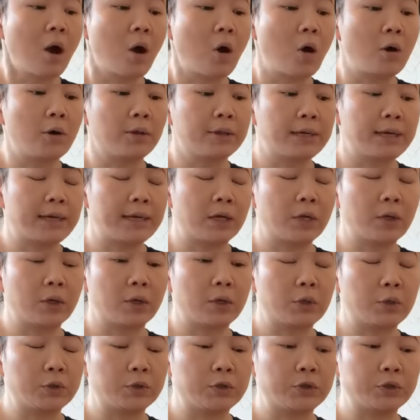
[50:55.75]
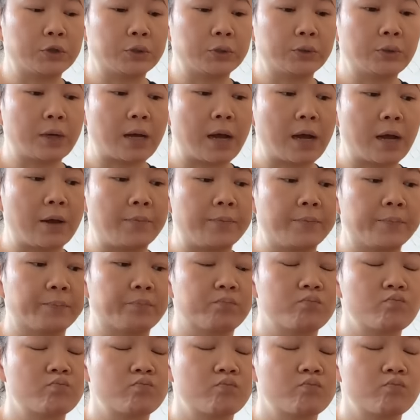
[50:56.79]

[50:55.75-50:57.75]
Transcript: or that it could go to, um,